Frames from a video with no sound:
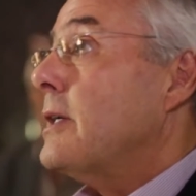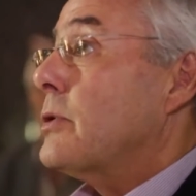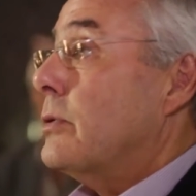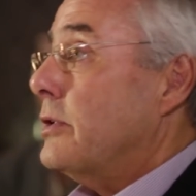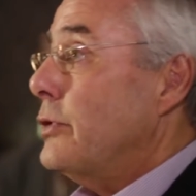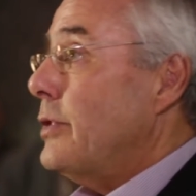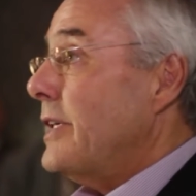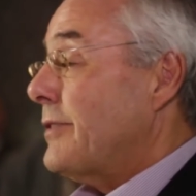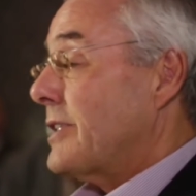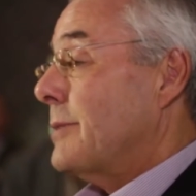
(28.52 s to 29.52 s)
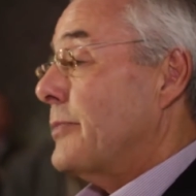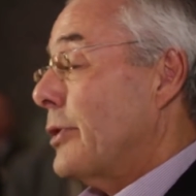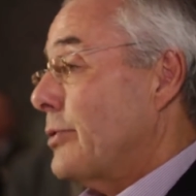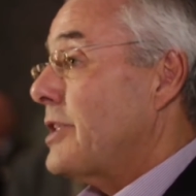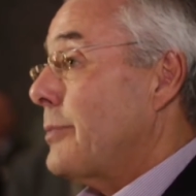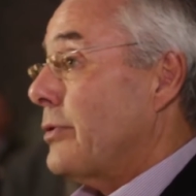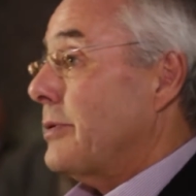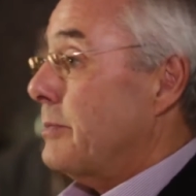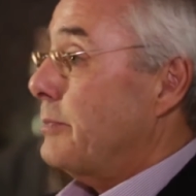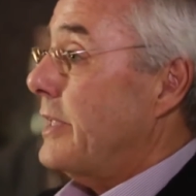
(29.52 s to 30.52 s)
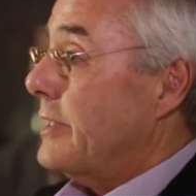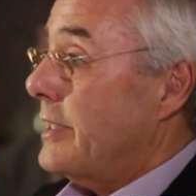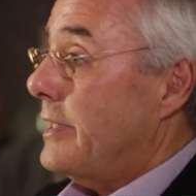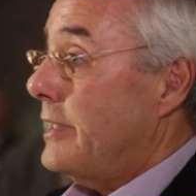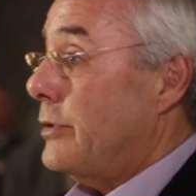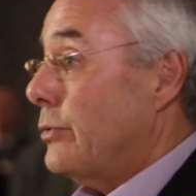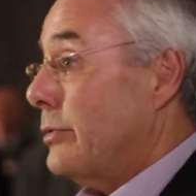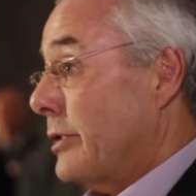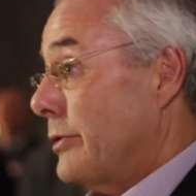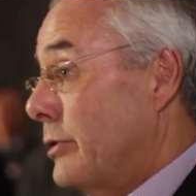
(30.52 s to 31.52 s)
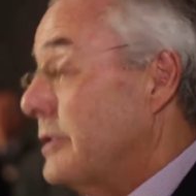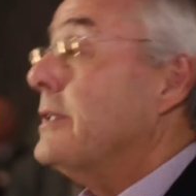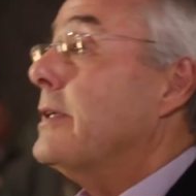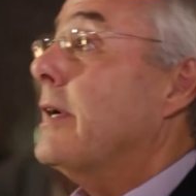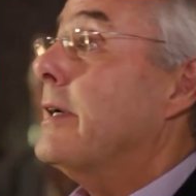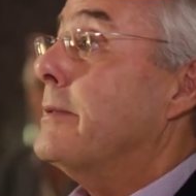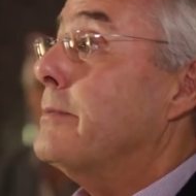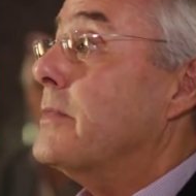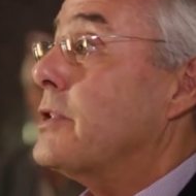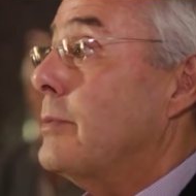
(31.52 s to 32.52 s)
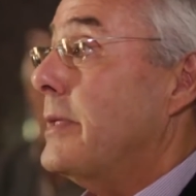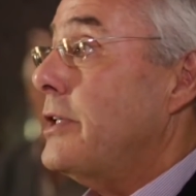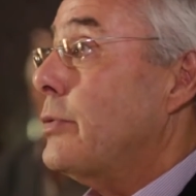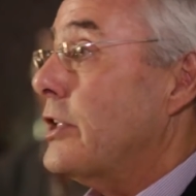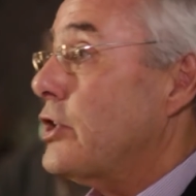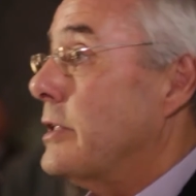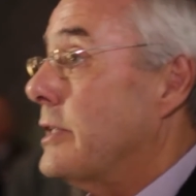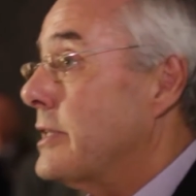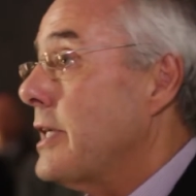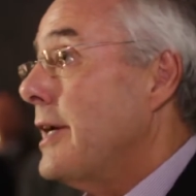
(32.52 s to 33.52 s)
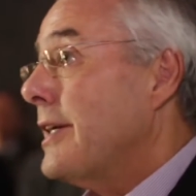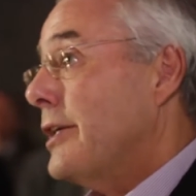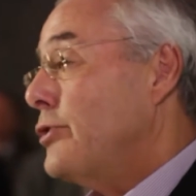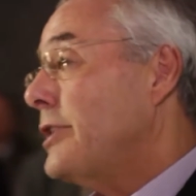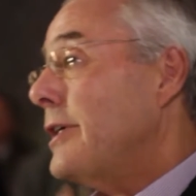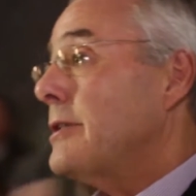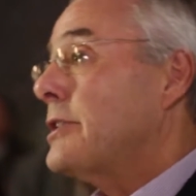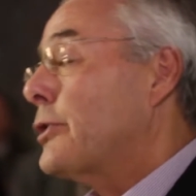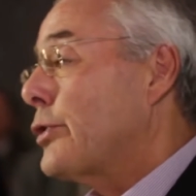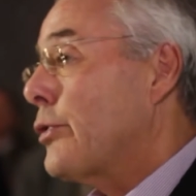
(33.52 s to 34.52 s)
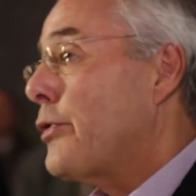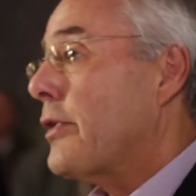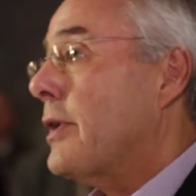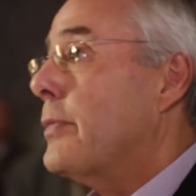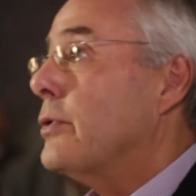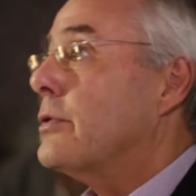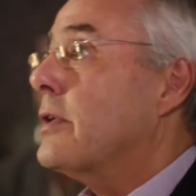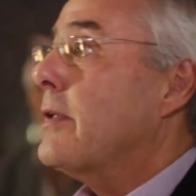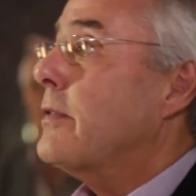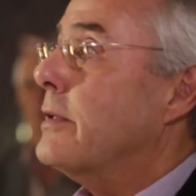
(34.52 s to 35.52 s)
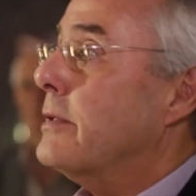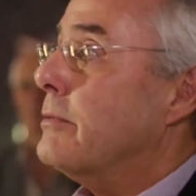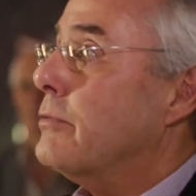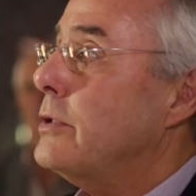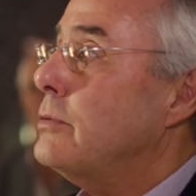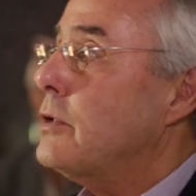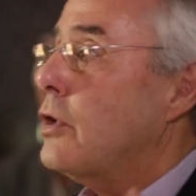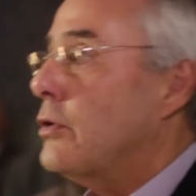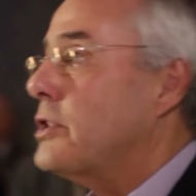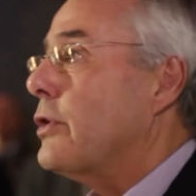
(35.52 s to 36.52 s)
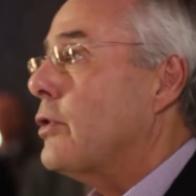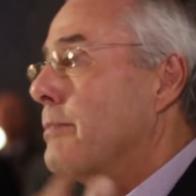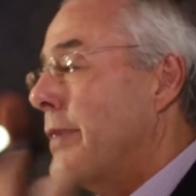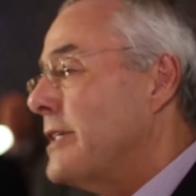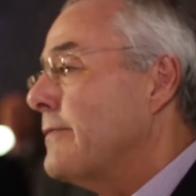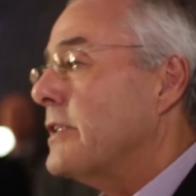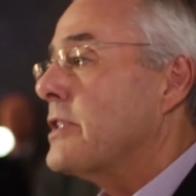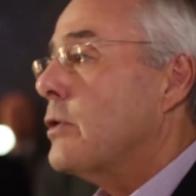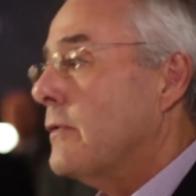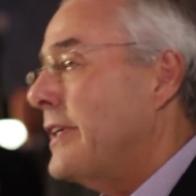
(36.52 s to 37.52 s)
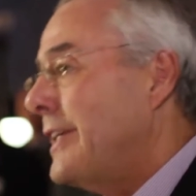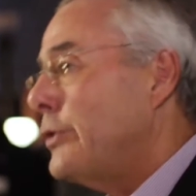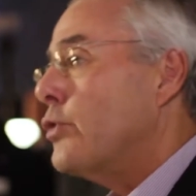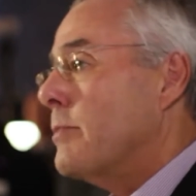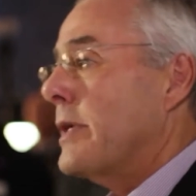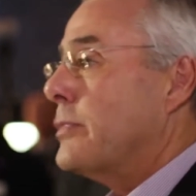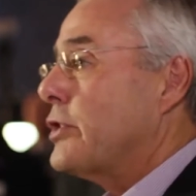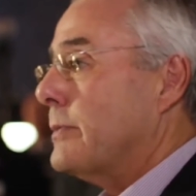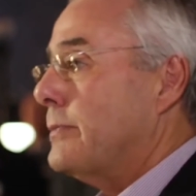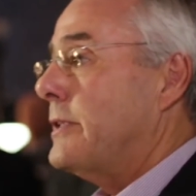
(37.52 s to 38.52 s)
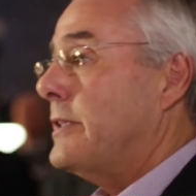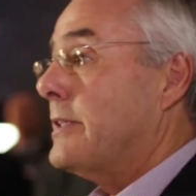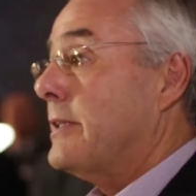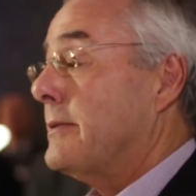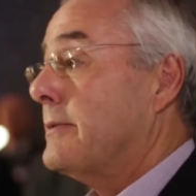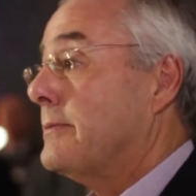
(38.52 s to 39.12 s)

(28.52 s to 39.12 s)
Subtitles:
So, I've got some doubts about being in the EU or not. So my question is, can you tell us the truth about the real cost or benefits of EU membership, please?